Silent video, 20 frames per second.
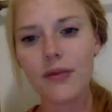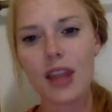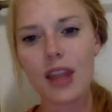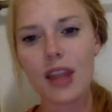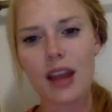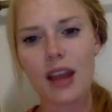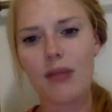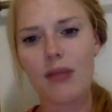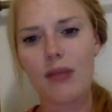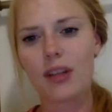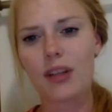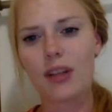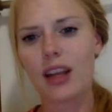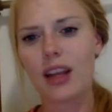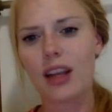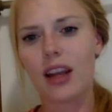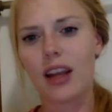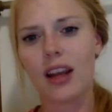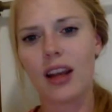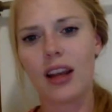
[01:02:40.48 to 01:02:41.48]
that
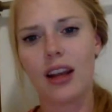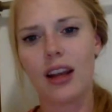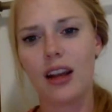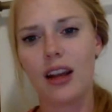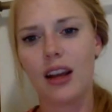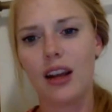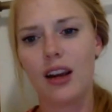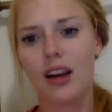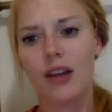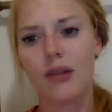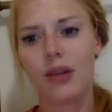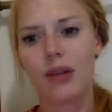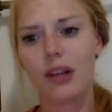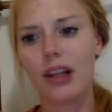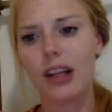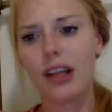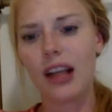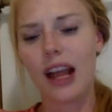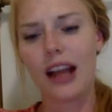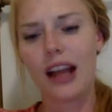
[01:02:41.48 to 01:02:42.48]
wasn't
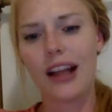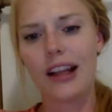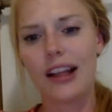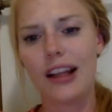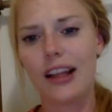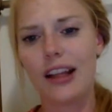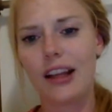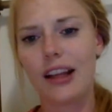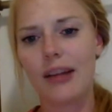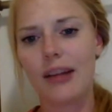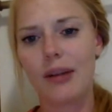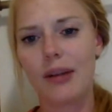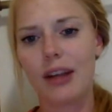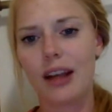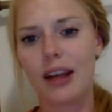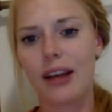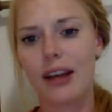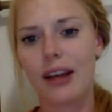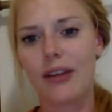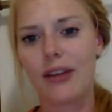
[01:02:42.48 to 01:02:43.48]
really anything that
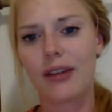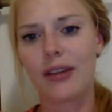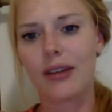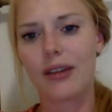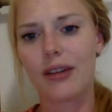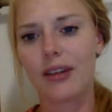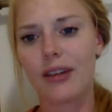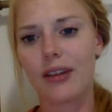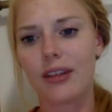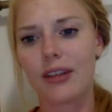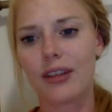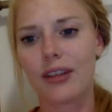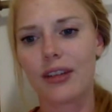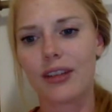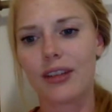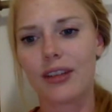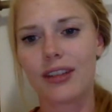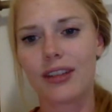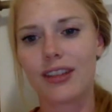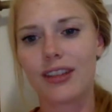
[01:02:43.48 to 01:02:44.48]
we ever
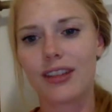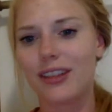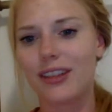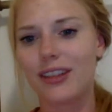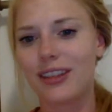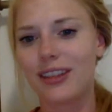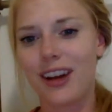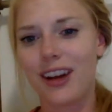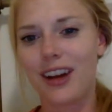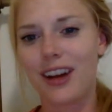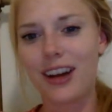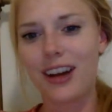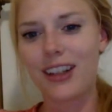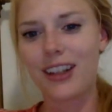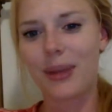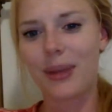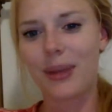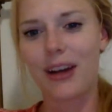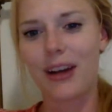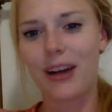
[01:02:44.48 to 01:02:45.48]

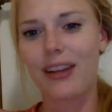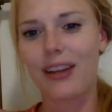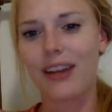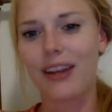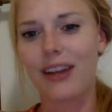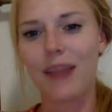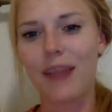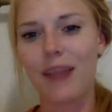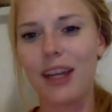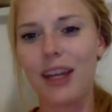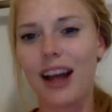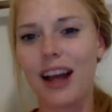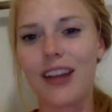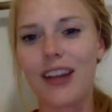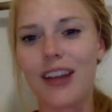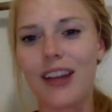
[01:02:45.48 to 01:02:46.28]
talked about even i mean other